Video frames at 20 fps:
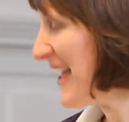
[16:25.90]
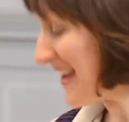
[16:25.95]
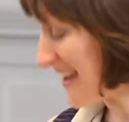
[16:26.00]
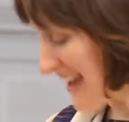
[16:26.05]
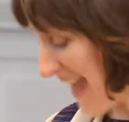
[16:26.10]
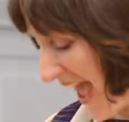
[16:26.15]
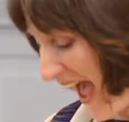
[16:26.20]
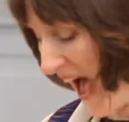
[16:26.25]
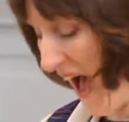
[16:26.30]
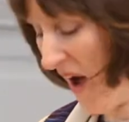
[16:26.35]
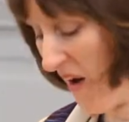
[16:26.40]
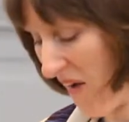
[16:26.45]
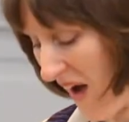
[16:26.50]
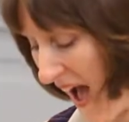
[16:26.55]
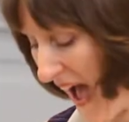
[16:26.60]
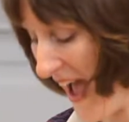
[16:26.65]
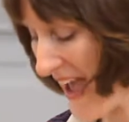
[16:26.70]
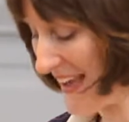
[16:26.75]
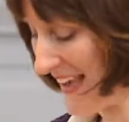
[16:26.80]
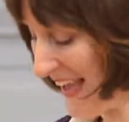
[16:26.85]
Now
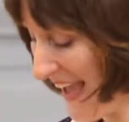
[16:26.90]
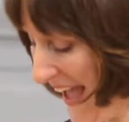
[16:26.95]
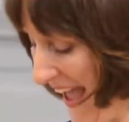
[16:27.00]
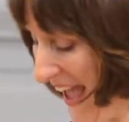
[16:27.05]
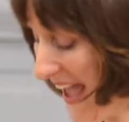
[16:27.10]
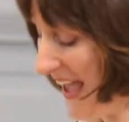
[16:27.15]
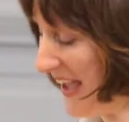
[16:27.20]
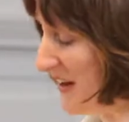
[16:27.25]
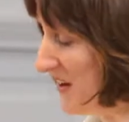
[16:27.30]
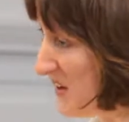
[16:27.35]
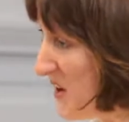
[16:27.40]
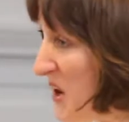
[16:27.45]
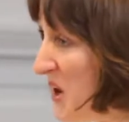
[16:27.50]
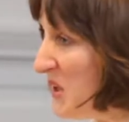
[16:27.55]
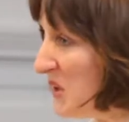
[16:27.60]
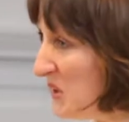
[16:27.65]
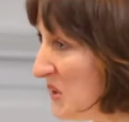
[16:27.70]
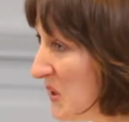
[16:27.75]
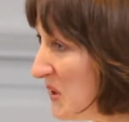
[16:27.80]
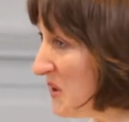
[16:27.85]
I
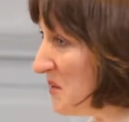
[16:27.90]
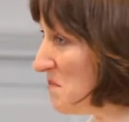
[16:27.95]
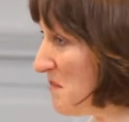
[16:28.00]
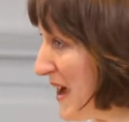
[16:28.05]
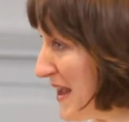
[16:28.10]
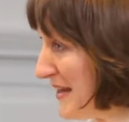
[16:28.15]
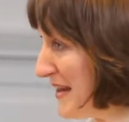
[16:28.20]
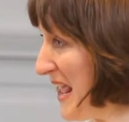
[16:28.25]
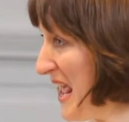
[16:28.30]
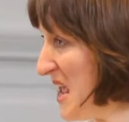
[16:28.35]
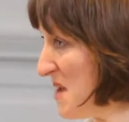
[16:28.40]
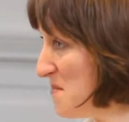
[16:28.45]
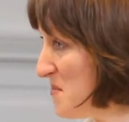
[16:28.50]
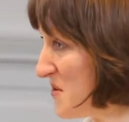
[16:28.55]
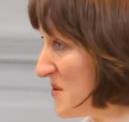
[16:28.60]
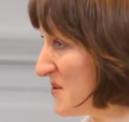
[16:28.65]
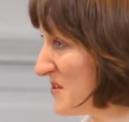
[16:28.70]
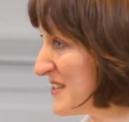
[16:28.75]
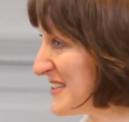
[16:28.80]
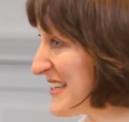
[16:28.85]
can look my
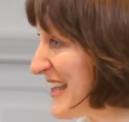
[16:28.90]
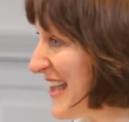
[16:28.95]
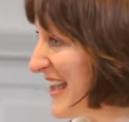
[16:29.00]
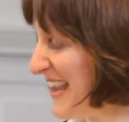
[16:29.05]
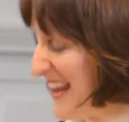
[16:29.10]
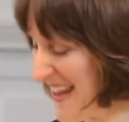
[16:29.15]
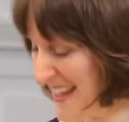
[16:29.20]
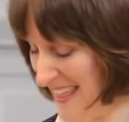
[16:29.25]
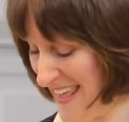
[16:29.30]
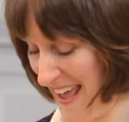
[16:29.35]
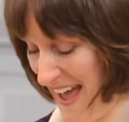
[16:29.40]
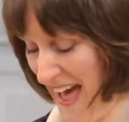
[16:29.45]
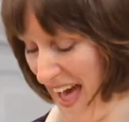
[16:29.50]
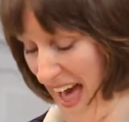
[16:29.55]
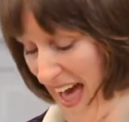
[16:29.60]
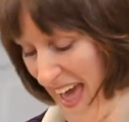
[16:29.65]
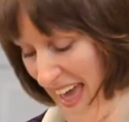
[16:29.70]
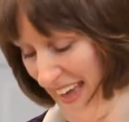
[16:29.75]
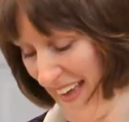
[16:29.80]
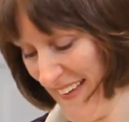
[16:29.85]
neighbors in the
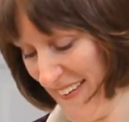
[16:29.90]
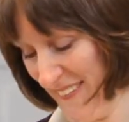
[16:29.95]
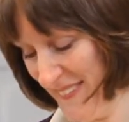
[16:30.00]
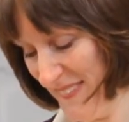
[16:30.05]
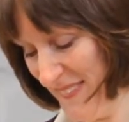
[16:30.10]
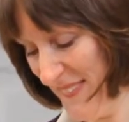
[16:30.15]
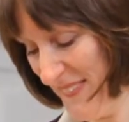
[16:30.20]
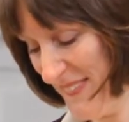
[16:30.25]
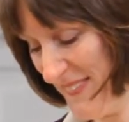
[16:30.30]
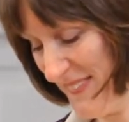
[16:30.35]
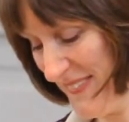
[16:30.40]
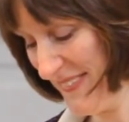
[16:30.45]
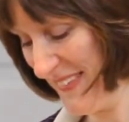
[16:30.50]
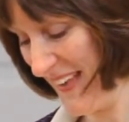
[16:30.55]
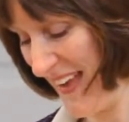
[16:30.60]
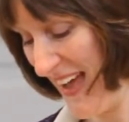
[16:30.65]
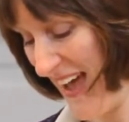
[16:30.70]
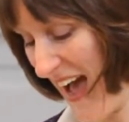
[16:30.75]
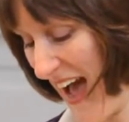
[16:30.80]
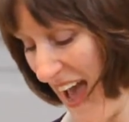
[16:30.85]
eye.
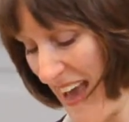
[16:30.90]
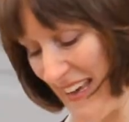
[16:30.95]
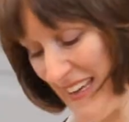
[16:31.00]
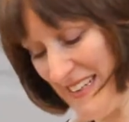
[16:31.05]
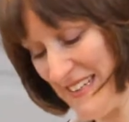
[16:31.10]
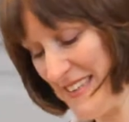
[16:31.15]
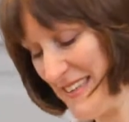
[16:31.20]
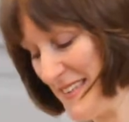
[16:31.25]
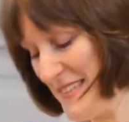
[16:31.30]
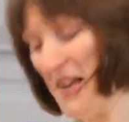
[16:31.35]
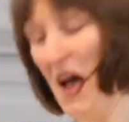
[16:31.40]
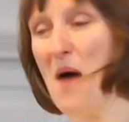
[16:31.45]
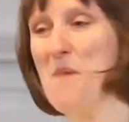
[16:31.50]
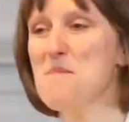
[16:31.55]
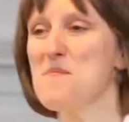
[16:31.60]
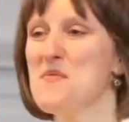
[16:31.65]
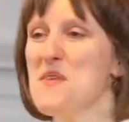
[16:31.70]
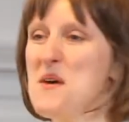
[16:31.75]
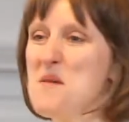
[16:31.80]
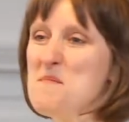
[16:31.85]
I can
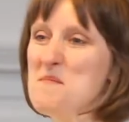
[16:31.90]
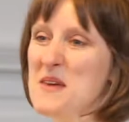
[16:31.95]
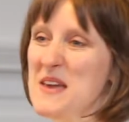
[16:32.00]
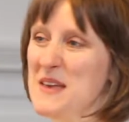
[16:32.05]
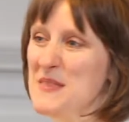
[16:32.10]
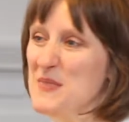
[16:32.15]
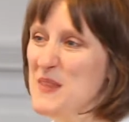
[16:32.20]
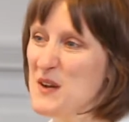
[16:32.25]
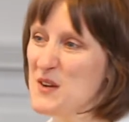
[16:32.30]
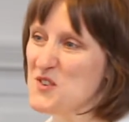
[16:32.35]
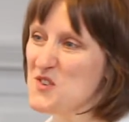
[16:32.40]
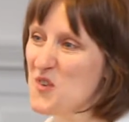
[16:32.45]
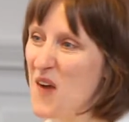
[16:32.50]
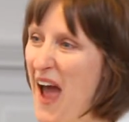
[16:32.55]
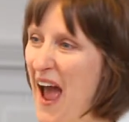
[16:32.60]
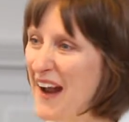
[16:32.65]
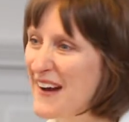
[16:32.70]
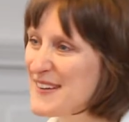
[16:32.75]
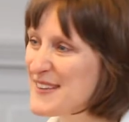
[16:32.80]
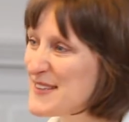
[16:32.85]
stop them in their
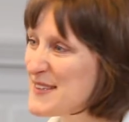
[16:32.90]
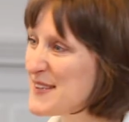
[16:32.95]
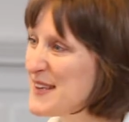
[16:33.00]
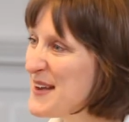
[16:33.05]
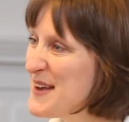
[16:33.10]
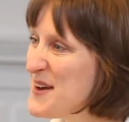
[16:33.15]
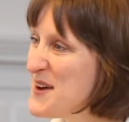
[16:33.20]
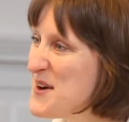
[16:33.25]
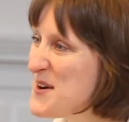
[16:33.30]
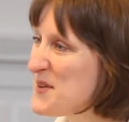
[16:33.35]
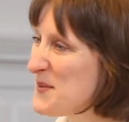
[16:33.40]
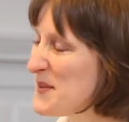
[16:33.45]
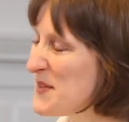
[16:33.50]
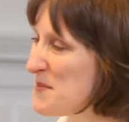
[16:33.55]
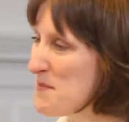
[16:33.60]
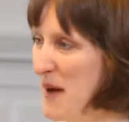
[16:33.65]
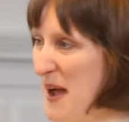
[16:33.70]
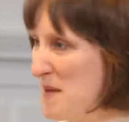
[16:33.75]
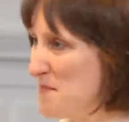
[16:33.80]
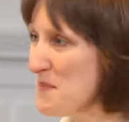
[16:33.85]
tracks
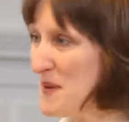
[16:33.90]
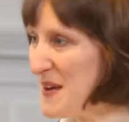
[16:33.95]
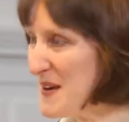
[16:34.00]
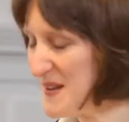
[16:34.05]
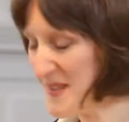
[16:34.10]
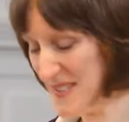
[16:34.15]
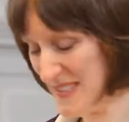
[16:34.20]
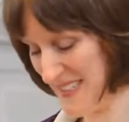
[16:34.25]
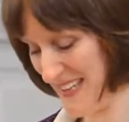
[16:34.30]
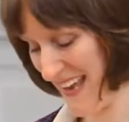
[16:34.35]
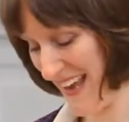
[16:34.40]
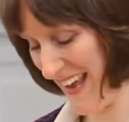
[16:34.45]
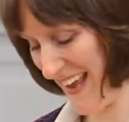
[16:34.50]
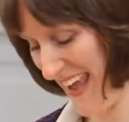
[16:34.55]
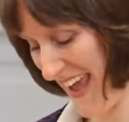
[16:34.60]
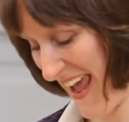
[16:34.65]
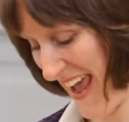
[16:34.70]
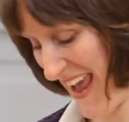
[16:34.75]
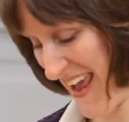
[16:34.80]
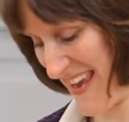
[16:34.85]
with my
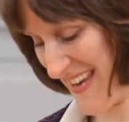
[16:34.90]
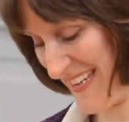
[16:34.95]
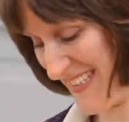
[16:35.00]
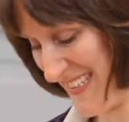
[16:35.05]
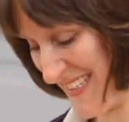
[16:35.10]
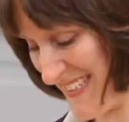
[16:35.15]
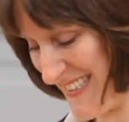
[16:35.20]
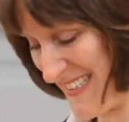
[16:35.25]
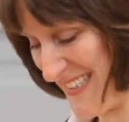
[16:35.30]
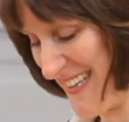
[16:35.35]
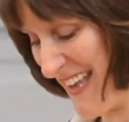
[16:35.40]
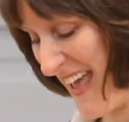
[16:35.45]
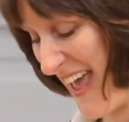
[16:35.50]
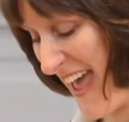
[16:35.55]
piercing gaze.